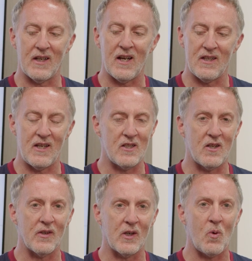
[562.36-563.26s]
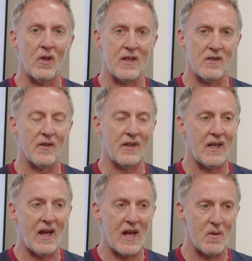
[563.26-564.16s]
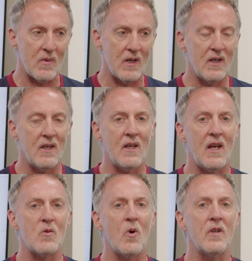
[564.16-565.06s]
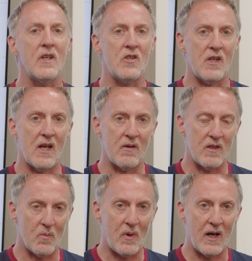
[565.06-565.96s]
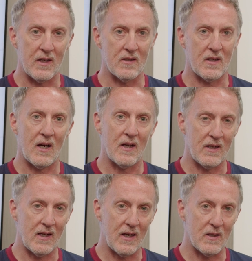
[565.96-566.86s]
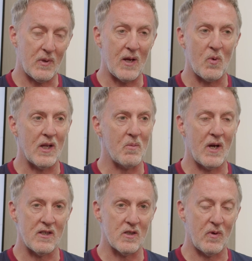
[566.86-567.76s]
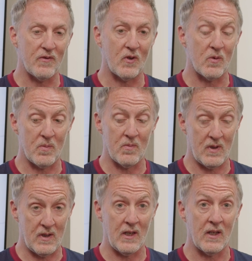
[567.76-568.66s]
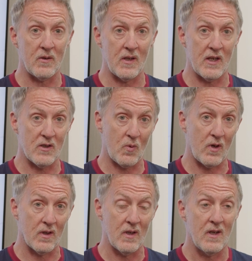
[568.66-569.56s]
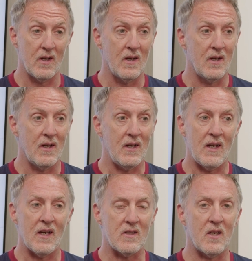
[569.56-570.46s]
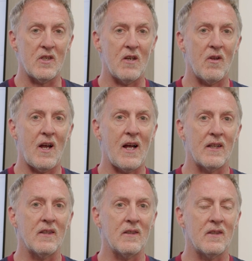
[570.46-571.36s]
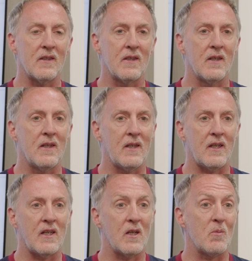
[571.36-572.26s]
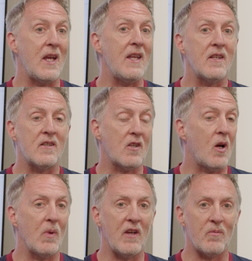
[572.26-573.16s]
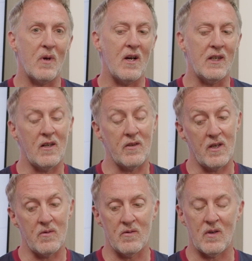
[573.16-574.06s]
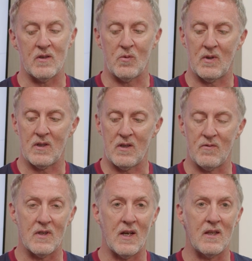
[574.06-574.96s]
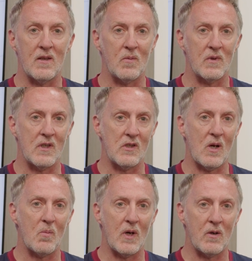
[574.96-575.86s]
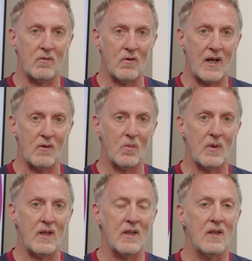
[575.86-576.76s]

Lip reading: I think he's got the quality, he's got the game. He's won this year in Dubai at the start of the year. He's played well in majors before, including this one. Yeah, so Tyrrell Hatton in the top LIV market, although, as you've said, de Chambeau and Reed will be